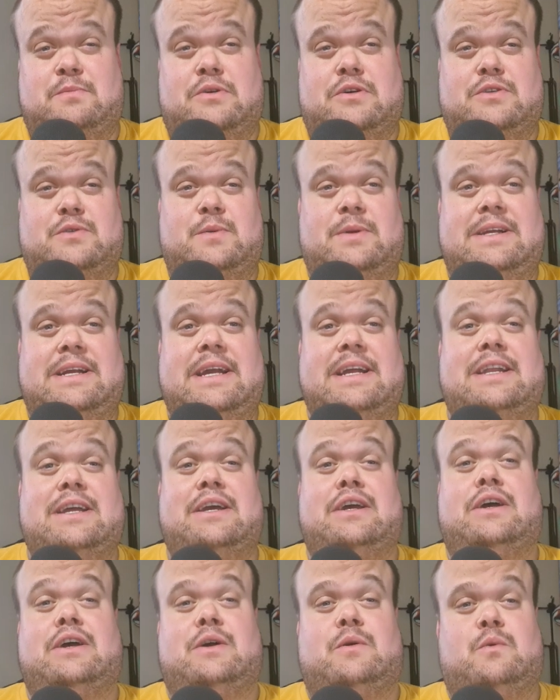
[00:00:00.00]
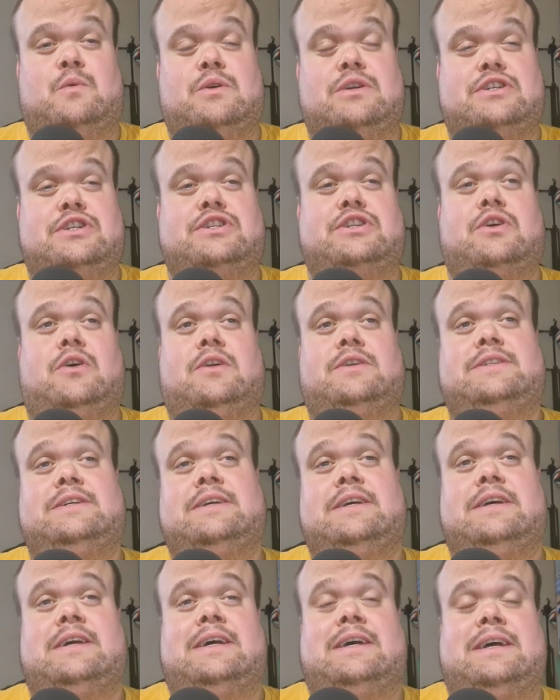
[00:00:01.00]
past weekend which shot
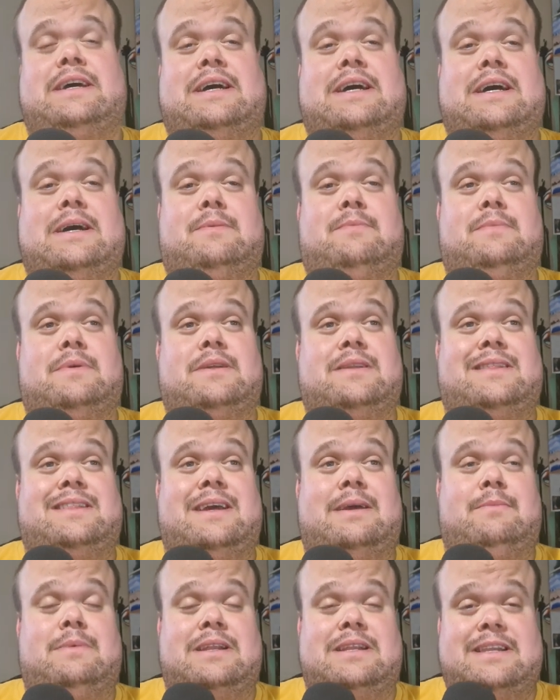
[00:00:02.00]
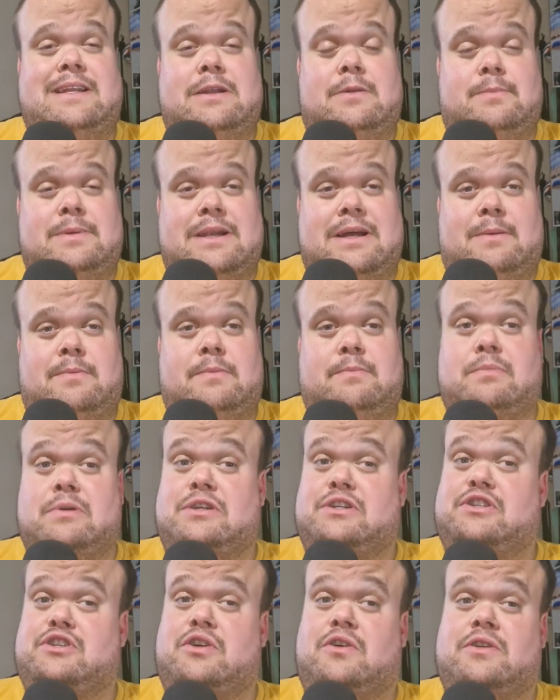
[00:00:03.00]
um, them a little bit up
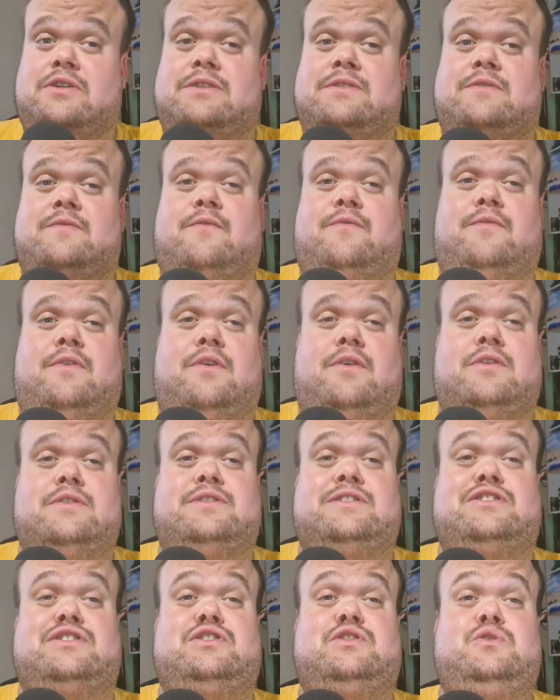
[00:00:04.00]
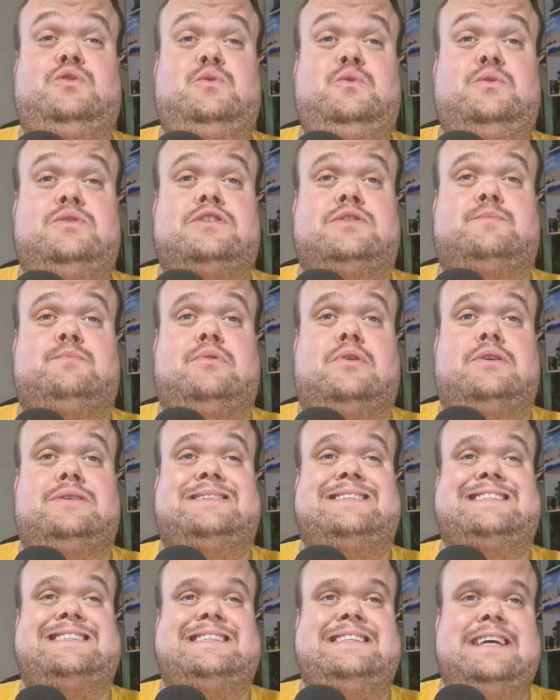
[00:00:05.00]
but shot france two
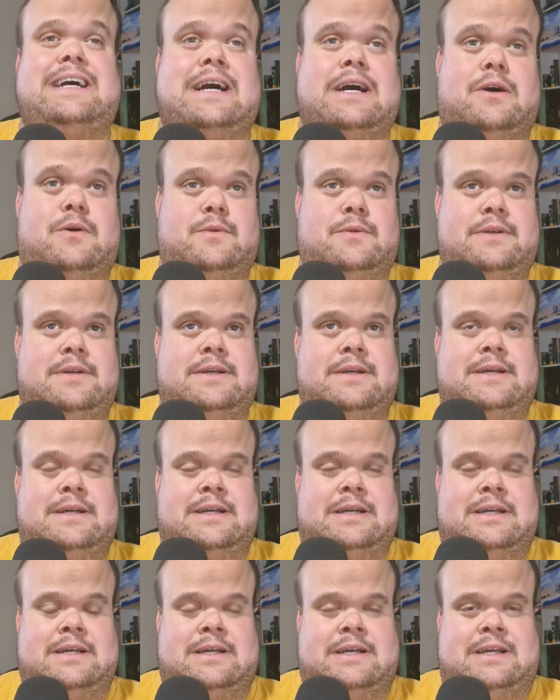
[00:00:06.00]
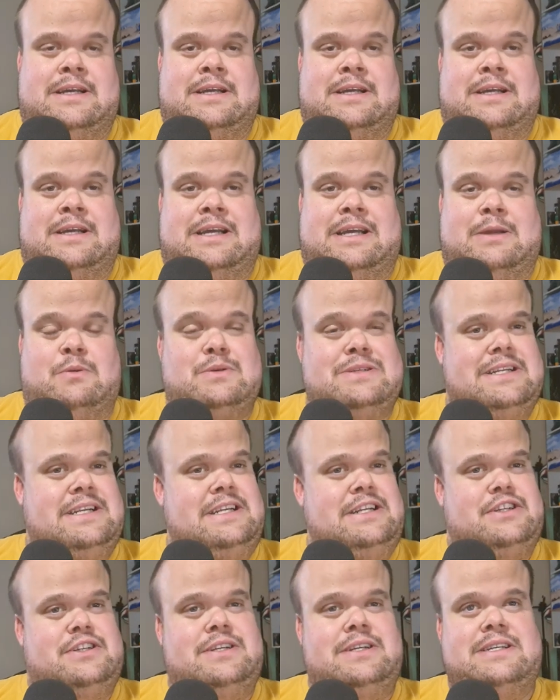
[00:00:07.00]
spots down it was an
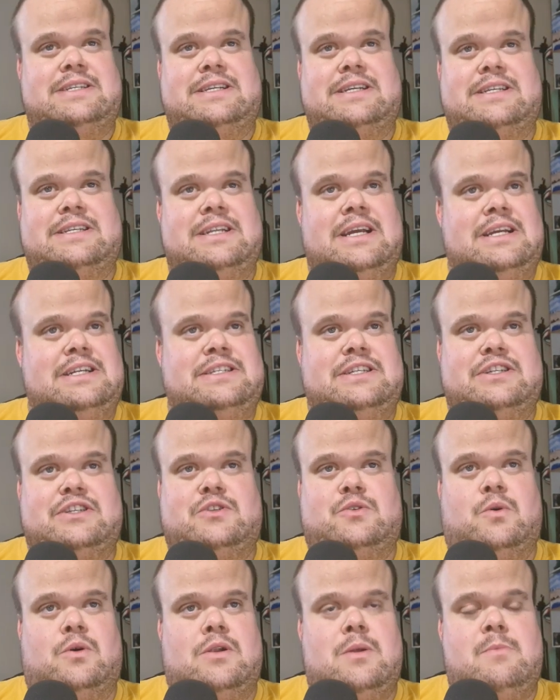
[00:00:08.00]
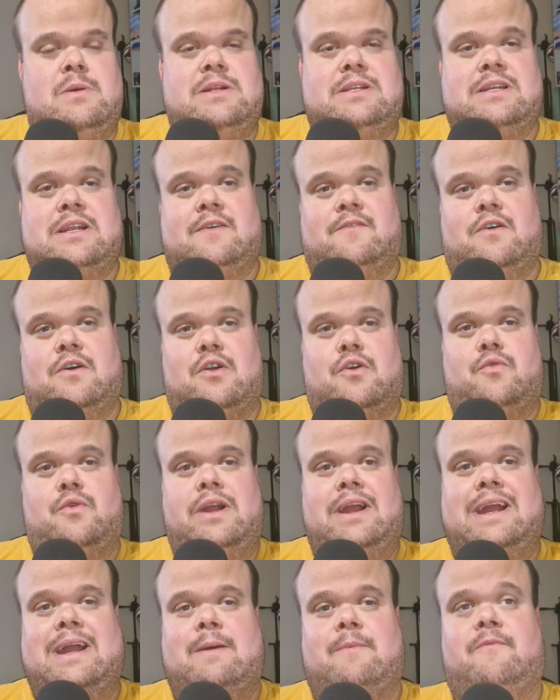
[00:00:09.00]
interesting Six Nations tournament, and I've got a
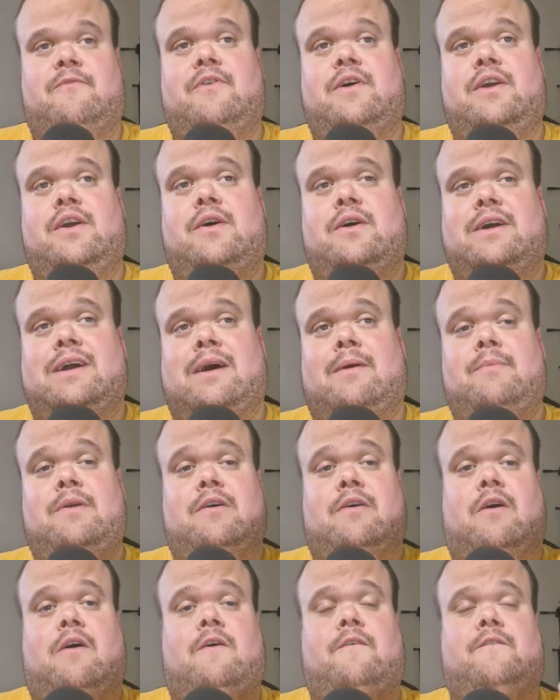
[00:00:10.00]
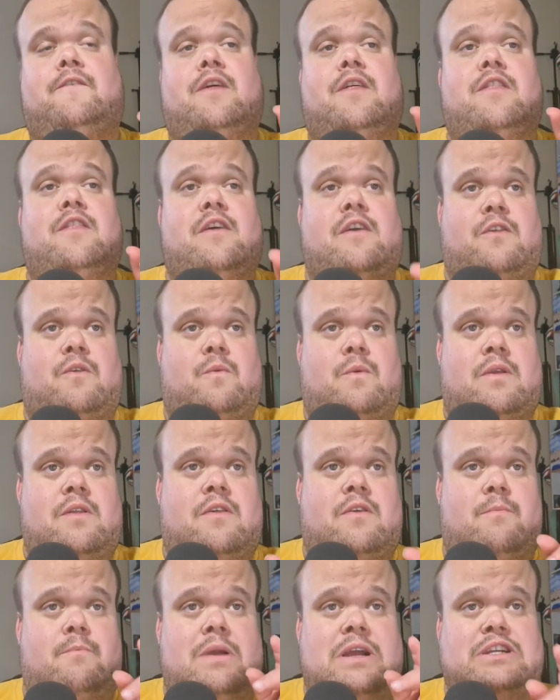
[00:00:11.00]
recap video coming after this one,
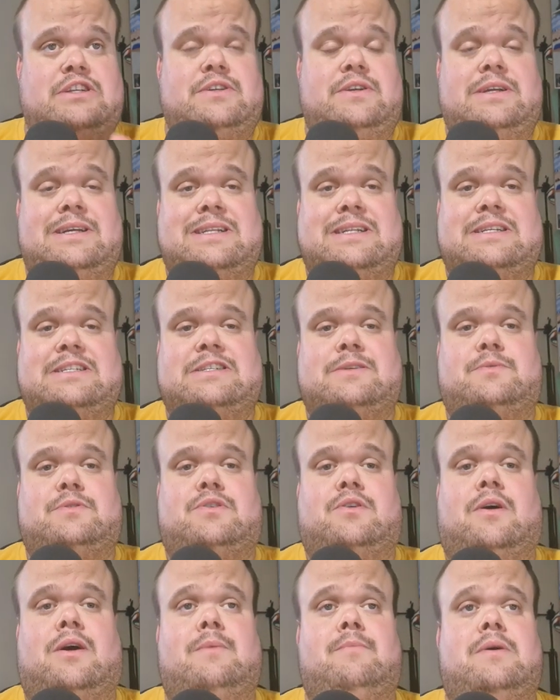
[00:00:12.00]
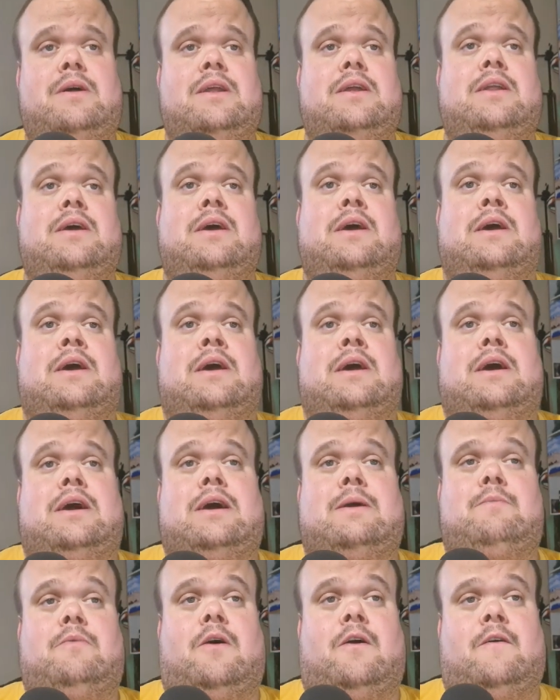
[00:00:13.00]
so make sure you hit that subscribe button
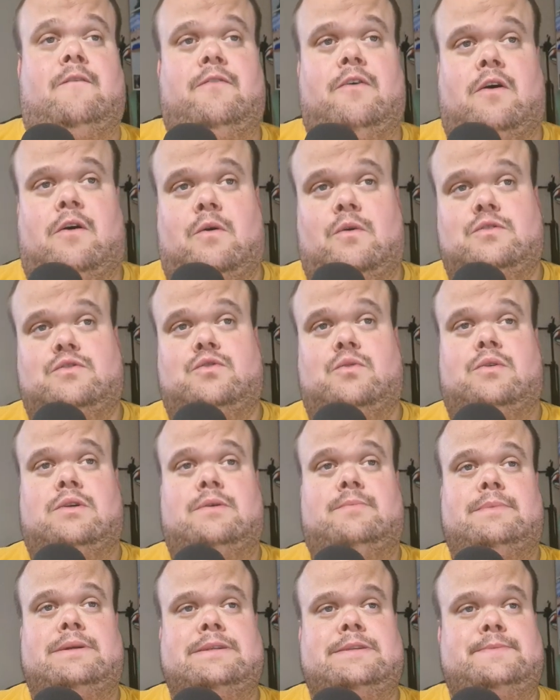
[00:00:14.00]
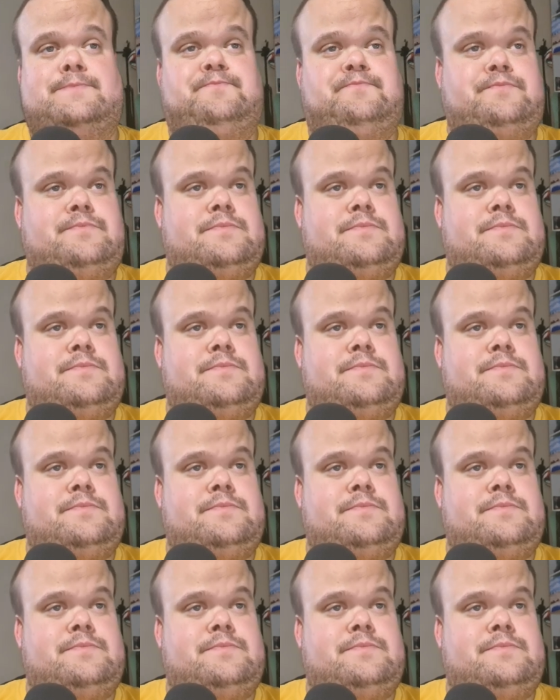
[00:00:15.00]
um, of the whole tournament.